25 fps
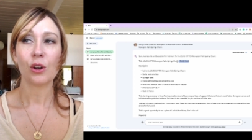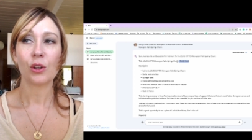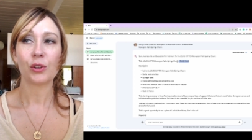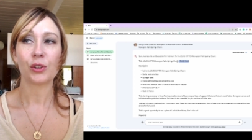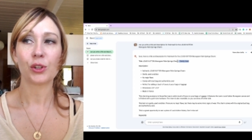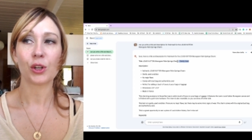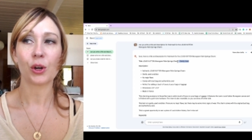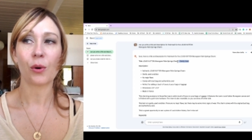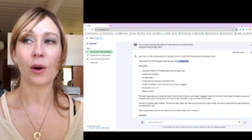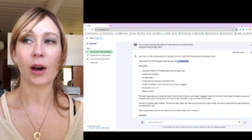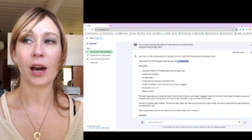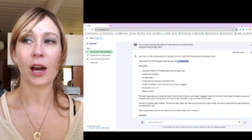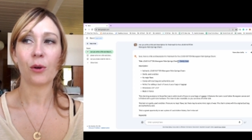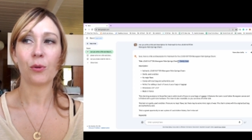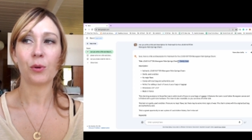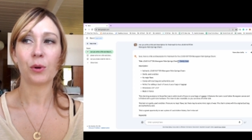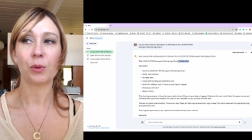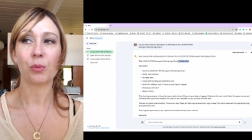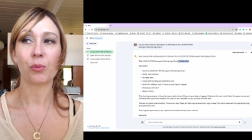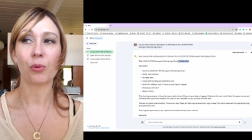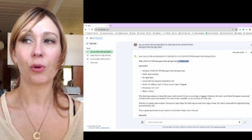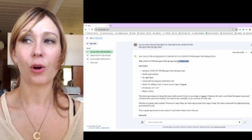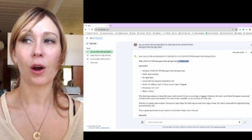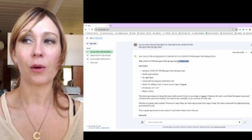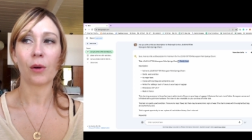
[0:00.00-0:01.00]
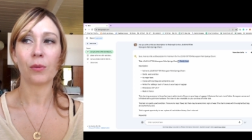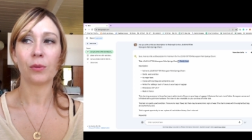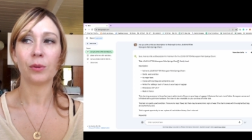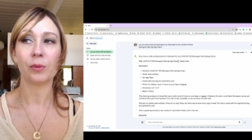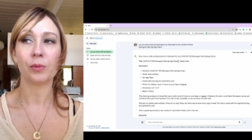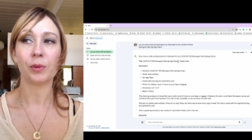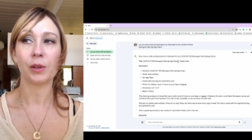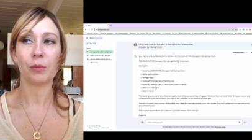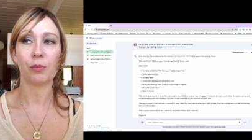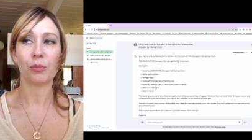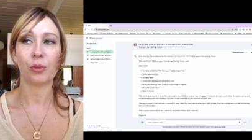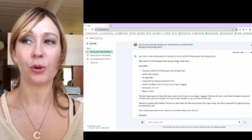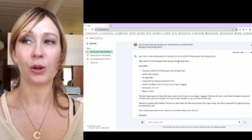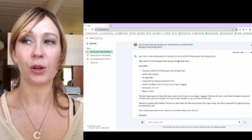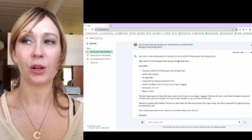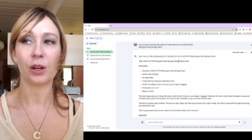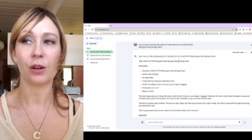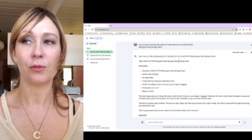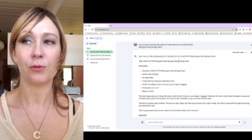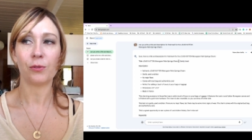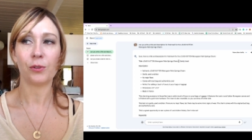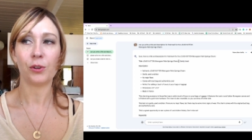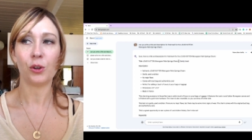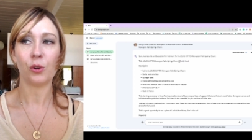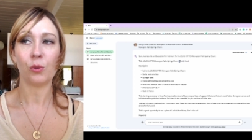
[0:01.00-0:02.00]
So I would probably put a
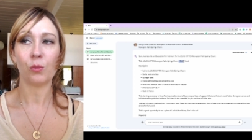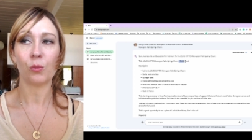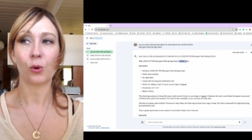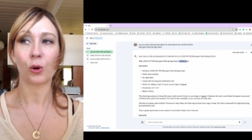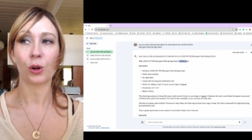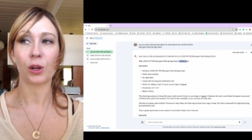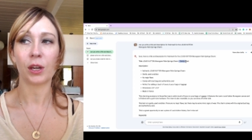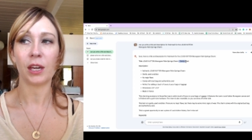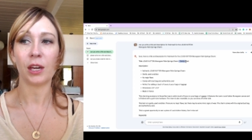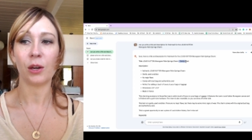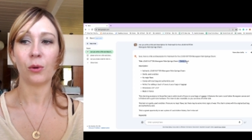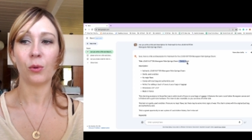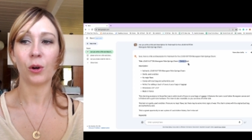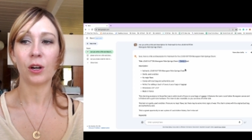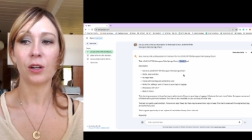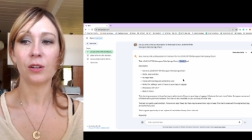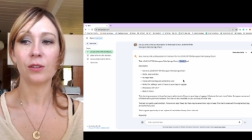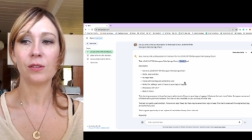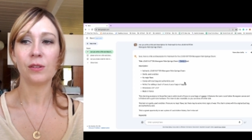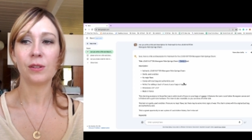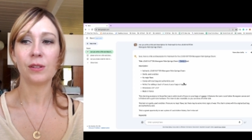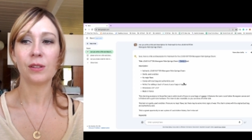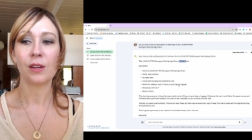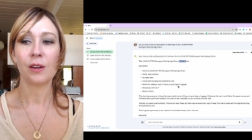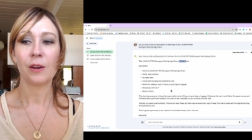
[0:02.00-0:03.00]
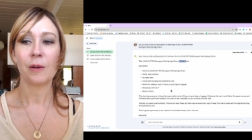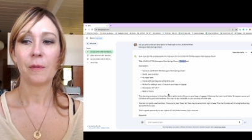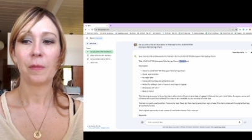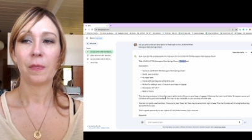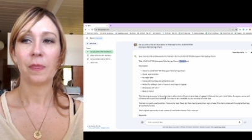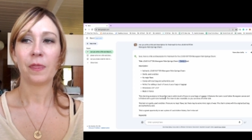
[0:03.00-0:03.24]
few more keywords.